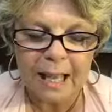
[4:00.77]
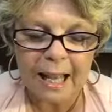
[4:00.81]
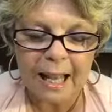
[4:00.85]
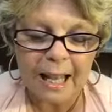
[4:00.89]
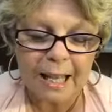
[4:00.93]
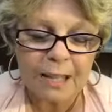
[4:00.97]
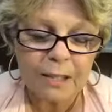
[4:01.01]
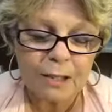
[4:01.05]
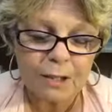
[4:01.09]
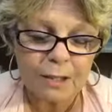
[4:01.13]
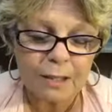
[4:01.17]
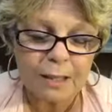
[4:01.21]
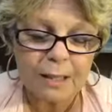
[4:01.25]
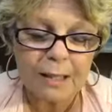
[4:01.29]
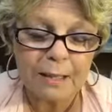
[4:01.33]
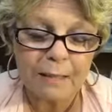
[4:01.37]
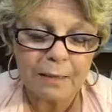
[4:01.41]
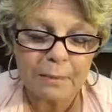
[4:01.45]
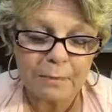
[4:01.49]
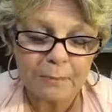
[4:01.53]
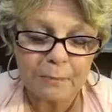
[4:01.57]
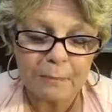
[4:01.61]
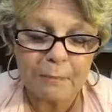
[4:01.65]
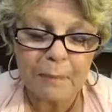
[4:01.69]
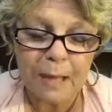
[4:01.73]

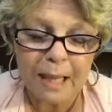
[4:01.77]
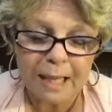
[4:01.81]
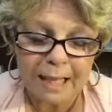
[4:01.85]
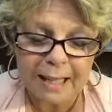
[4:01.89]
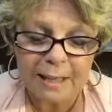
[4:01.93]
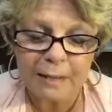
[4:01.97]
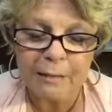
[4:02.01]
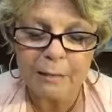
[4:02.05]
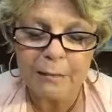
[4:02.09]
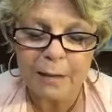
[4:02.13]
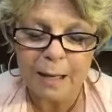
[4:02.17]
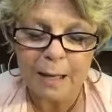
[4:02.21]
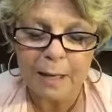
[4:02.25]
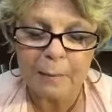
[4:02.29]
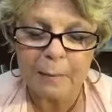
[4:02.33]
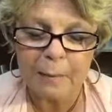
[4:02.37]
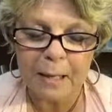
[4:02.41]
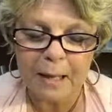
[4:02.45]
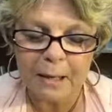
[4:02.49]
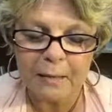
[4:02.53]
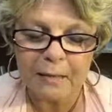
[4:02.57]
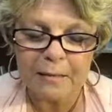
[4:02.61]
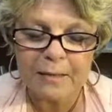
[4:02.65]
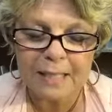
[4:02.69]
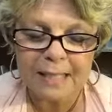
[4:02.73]
actually many of them
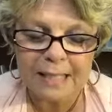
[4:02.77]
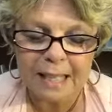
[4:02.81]
have